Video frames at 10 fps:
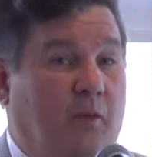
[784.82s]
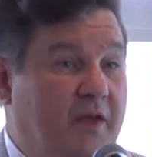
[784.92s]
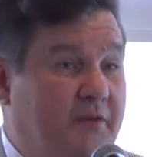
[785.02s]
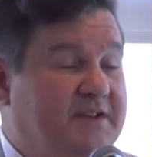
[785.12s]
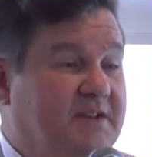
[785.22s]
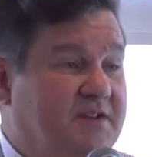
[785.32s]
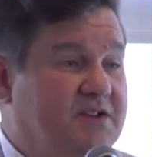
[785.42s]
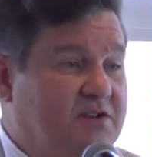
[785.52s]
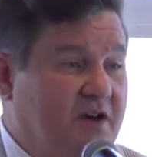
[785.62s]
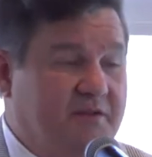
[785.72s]
whether it's in the
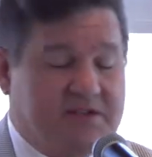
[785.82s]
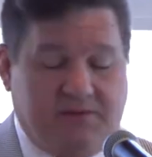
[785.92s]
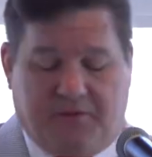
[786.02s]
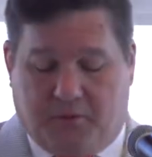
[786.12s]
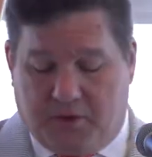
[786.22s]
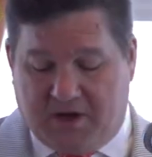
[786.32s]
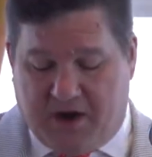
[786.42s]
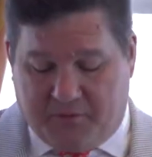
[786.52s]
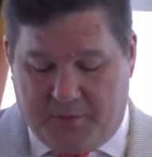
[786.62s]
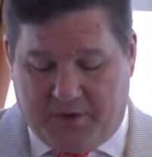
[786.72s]
service of a foreign
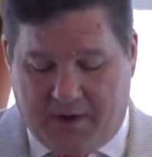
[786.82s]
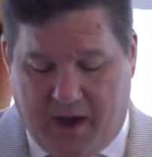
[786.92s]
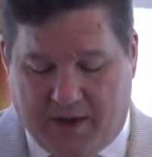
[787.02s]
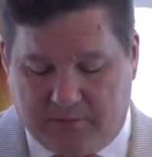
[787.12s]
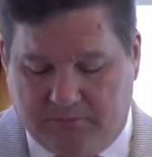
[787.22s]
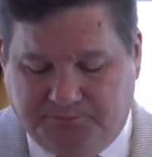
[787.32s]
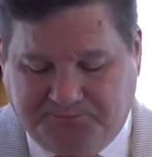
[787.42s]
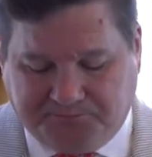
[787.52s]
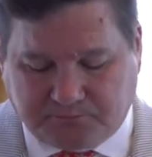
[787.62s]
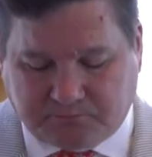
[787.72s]
government or not.
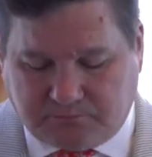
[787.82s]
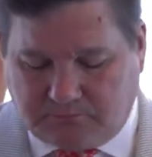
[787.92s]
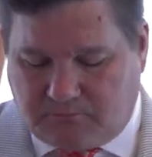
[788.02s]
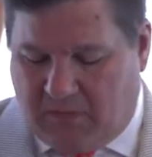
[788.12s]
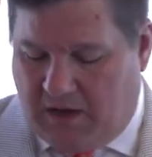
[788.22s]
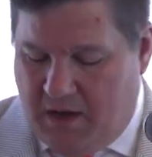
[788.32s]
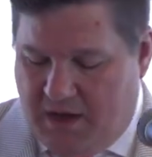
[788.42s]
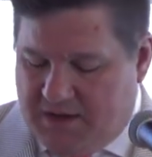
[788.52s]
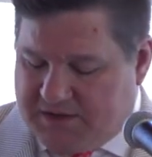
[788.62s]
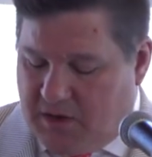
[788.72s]

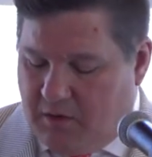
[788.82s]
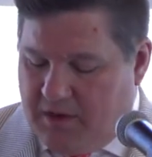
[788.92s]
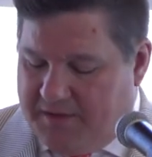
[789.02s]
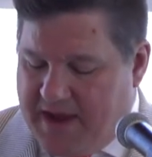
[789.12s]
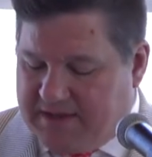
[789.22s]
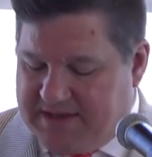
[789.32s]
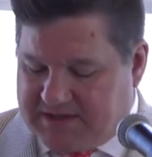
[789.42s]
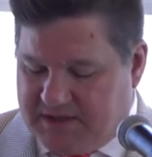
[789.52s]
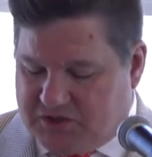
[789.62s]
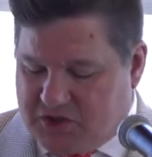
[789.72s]
So they
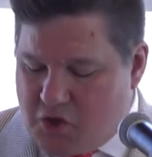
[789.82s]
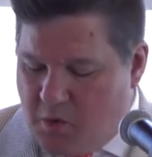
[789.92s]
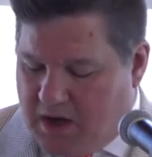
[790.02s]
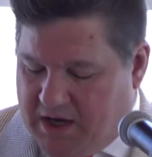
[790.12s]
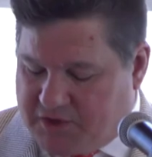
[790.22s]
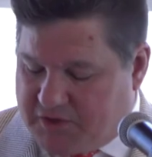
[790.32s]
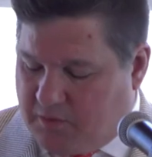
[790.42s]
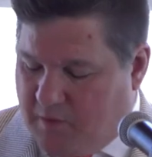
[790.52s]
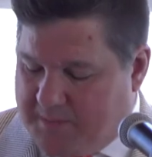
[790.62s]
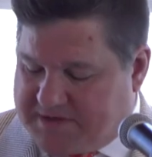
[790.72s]
listed
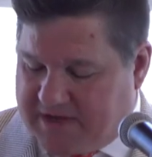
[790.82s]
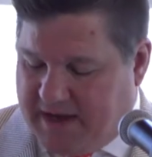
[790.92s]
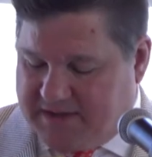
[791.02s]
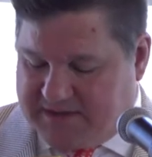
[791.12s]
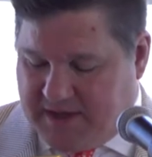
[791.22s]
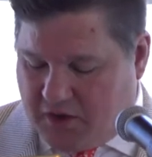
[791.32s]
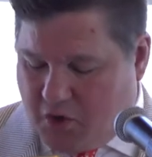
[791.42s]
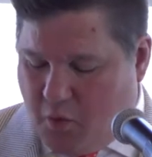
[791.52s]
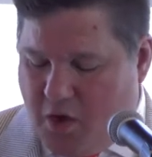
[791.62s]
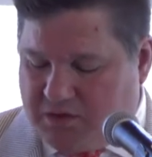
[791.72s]
200 websites that are,
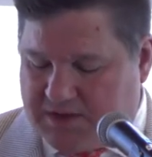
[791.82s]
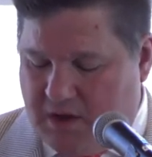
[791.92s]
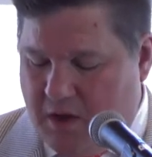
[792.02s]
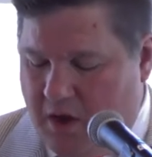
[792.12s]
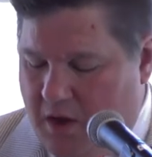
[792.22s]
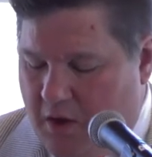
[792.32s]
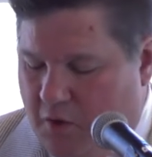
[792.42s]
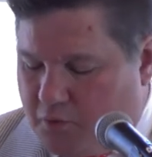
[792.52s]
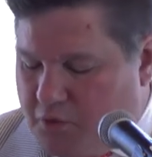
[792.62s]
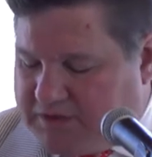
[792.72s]
quote,
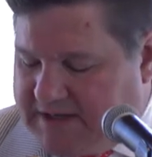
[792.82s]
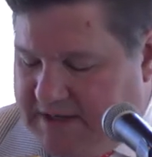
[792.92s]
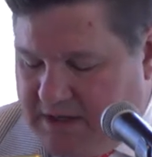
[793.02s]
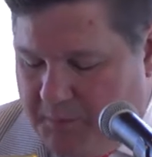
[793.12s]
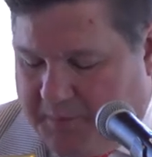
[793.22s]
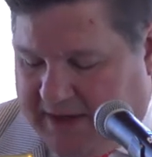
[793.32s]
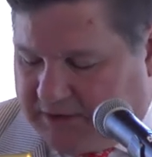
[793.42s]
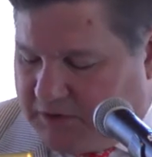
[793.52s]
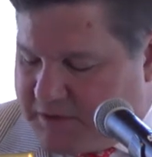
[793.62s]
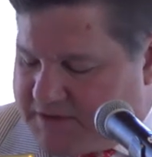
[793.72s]
routine
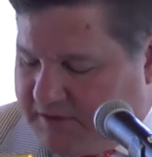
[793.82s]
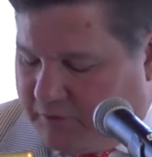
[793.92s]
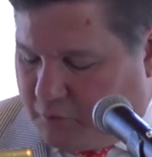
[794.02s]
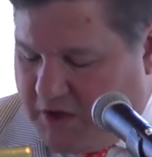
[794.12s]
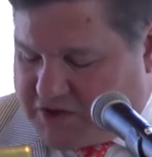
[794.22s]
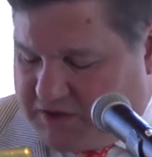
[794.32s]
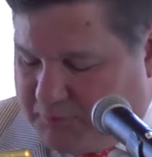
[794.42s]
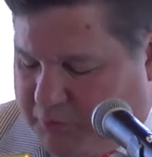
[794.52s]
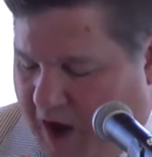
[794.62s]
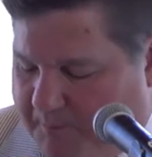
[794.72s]
peddlers of
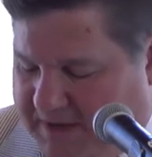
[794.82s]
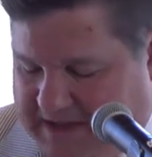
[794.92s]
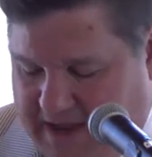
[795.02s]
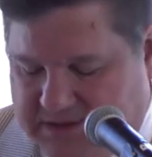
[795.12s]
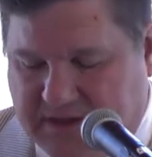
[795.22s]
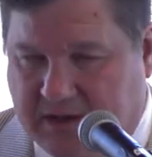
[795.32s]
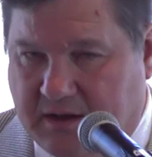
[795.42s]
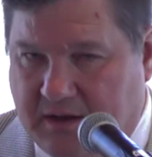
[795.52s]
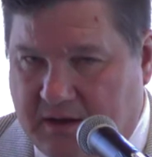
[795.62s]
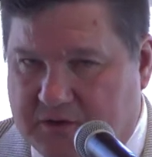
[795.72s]
Russian
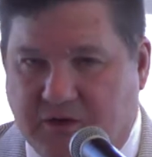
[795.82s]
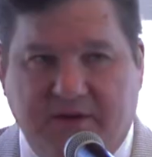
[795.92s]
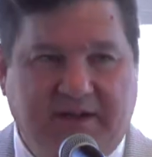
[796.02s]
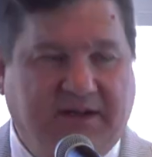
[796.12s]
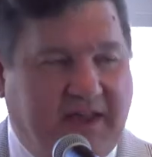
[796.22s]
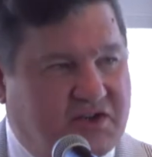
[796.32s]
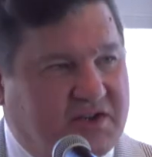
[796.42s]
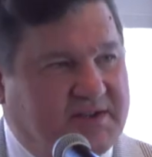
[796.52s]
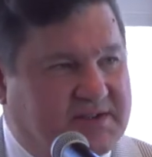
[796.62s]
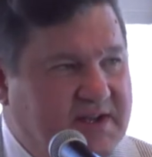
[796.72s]
propaganda during the
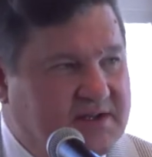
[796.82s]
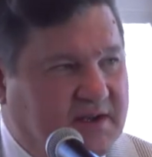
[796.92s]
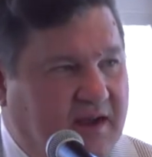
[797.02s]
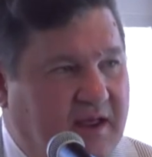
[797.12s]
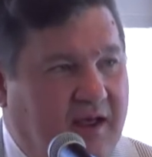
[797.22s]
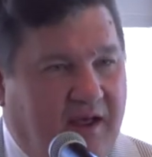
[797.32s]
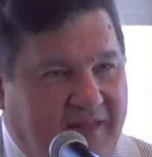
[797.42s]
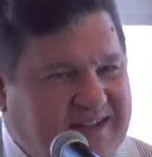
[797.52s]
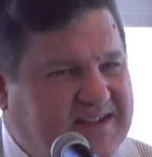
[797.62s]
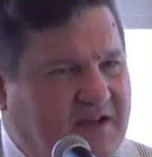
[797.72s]
election season. Now,
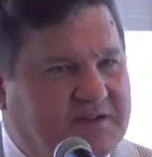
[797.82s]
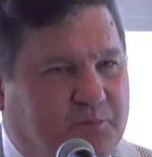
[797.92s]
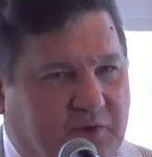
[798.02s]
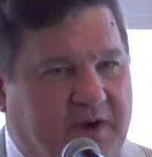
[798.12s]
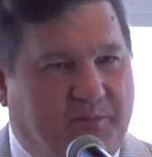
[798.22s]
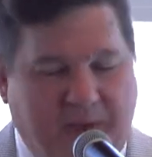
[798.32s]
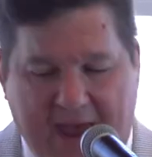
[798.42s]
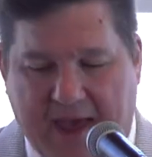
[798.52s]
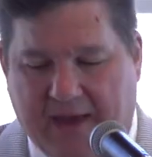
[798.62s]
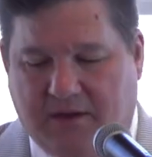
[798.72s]
that sounds pretty
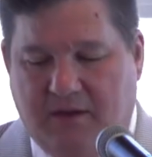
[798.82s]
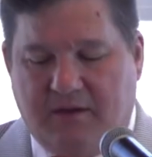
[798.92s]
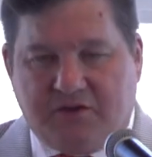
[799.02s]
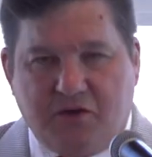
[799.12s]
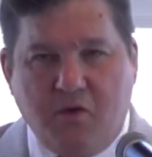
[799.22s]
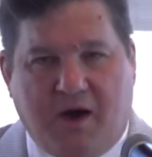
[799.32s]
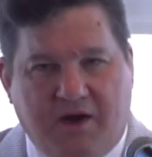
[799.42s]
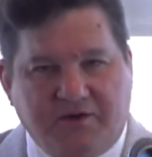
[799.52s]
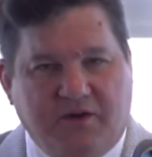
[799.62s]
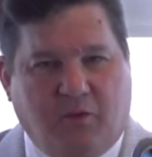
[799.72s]
bad.
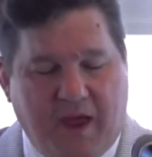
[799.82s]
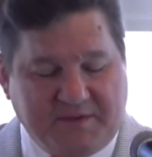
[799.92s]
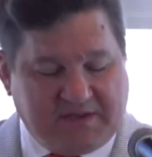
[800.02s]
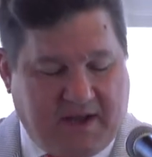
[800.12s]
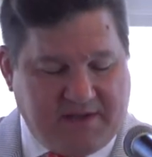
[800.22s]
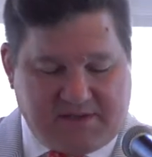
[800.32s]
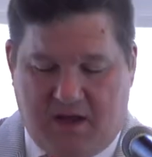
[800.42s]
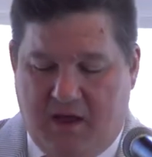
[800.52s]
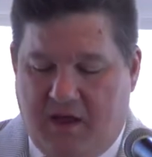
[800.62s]
200 websites